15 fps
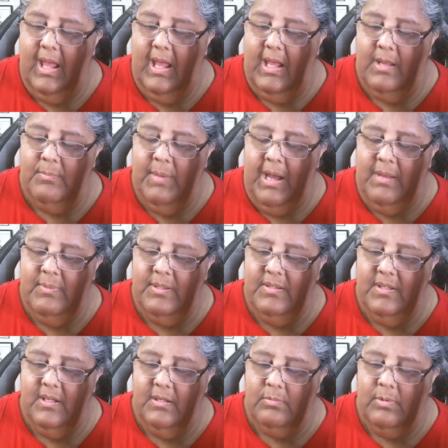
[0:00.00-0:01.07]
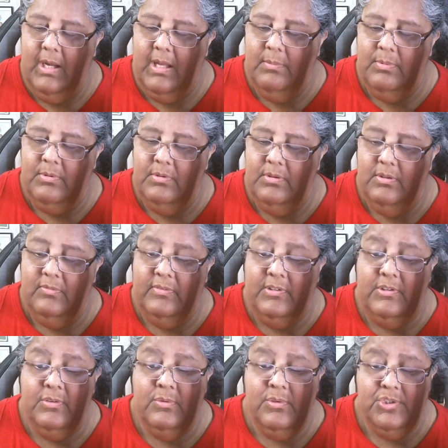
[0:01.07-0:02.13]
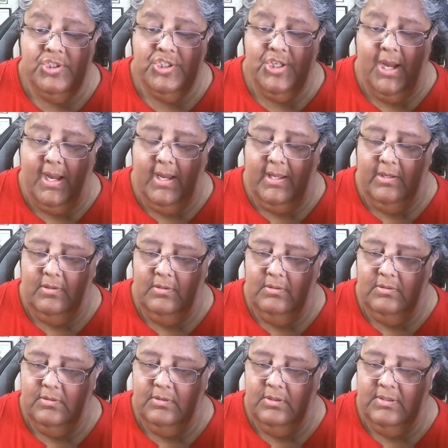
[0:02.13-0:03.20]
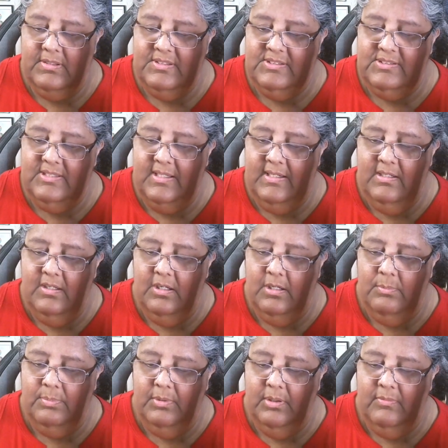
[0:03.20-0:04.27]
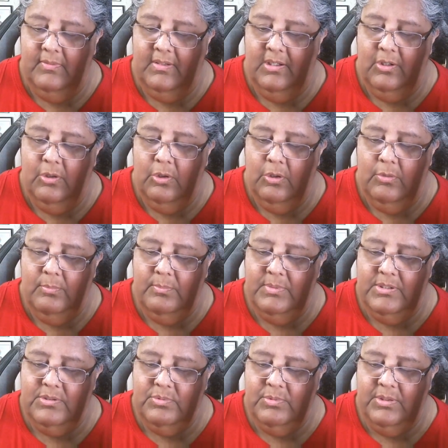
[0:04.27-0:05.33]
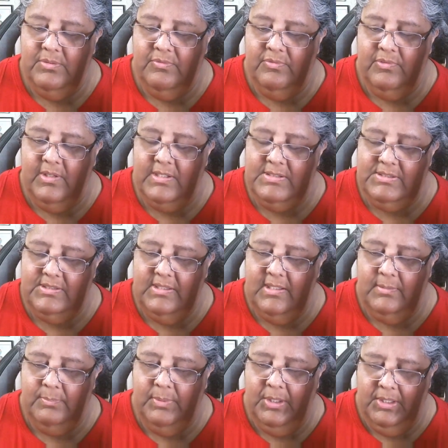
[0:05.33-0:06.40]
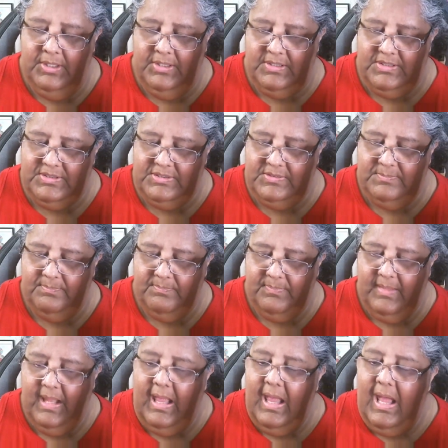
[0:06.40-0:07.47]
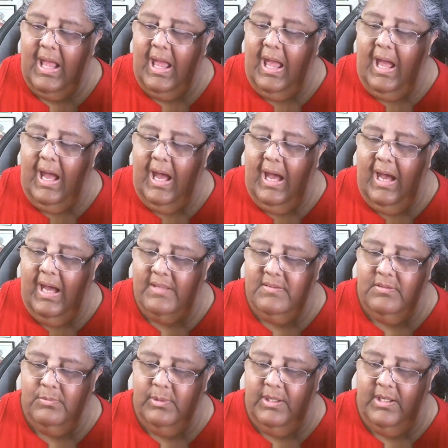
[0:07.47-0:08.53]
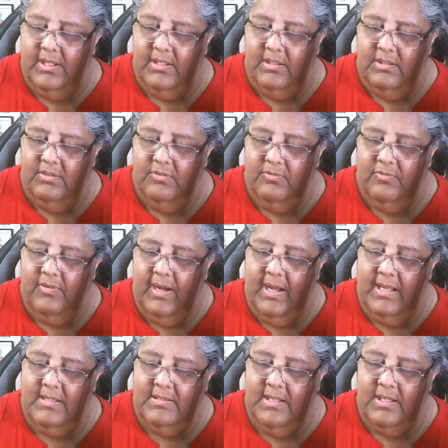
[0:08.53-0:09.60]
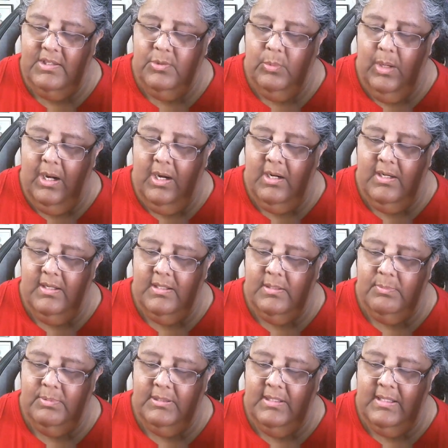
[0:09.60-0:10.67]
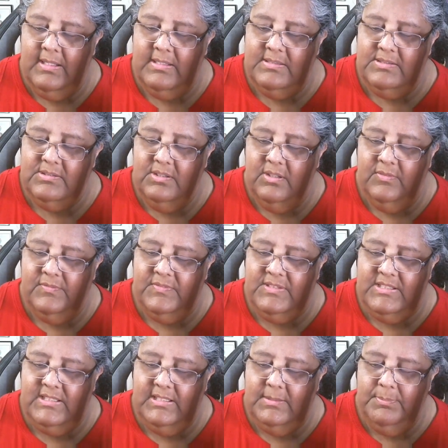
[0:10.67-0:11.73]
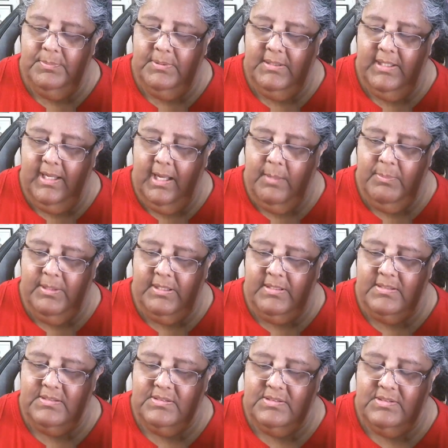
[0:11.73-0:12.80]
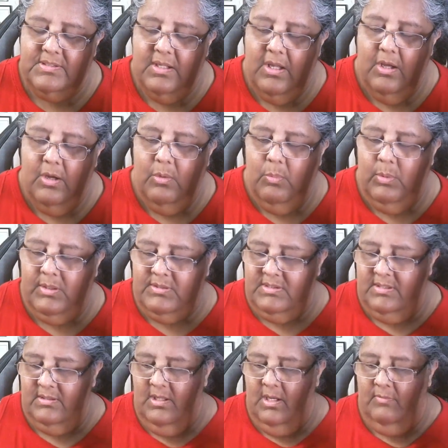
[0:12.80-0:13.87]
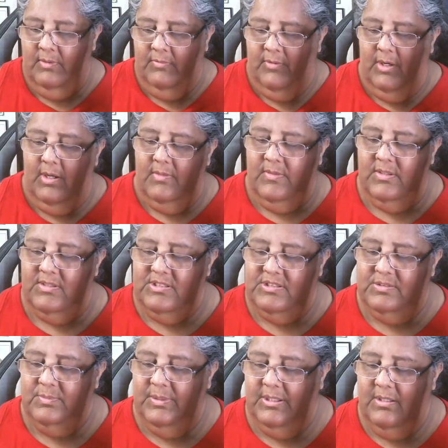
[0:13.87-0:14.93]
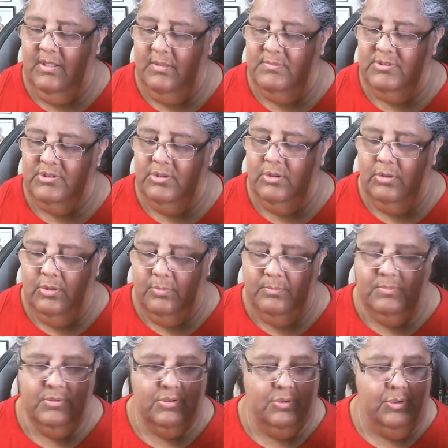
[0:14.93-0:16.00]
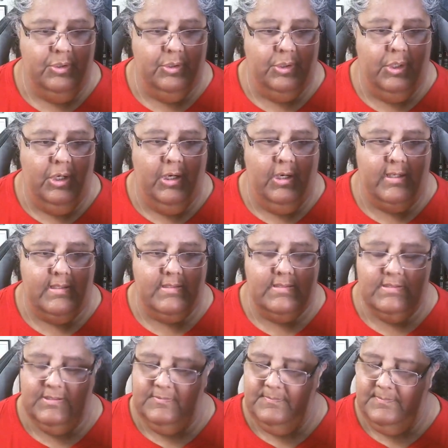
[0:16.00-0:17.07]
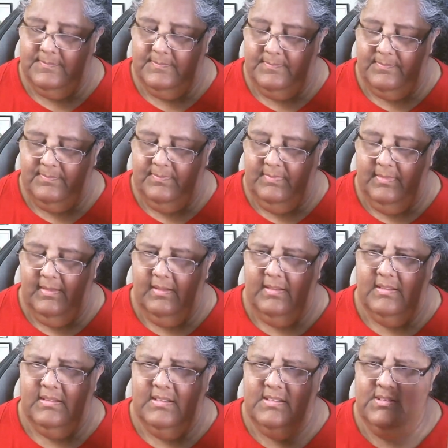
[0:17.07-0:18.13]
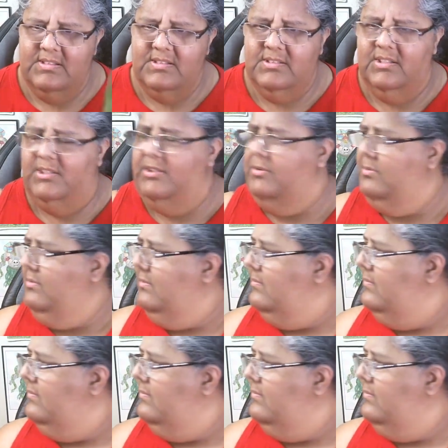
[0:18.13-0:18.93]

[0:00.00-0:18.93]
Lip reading: It might be the arrival of a new child or the setting up of a home between friends and partners. Either way, you find that you are in a place of deep happiness where the love of others becomes home to your heart. This is cute,